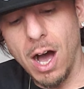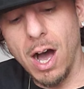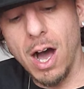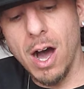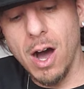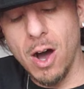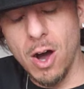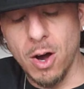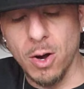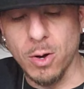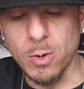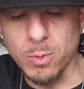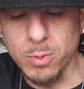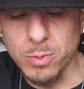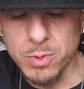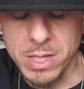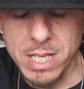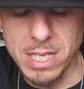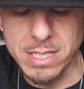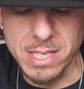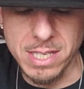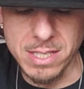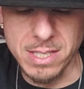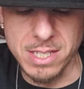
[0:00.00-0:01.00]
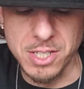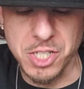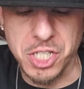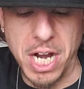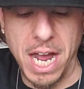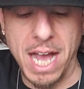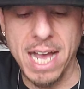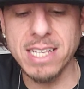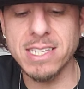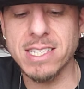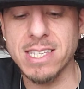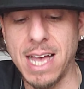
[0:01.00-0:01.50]
Oh, this is the
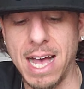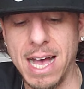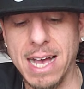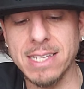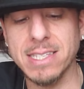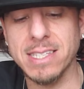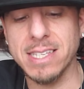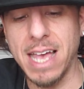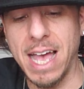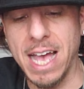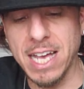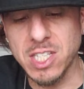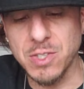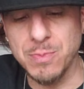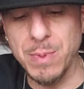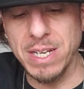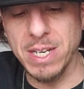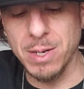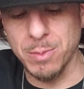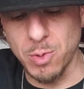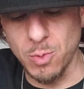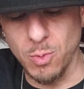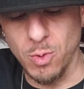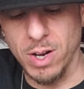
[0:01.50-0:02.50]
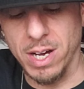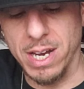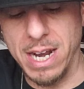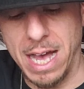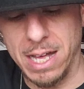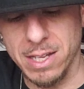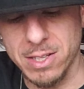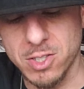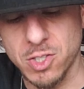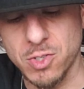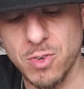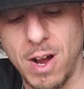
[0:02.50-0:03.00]
giant size X Men number one,
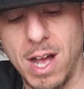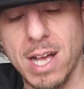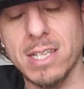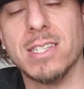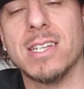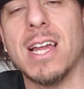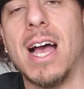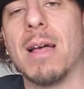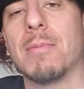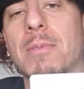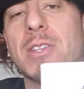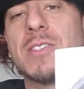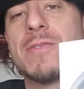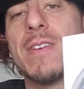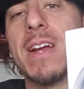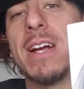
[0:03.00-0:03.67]
Alex Ross Timeless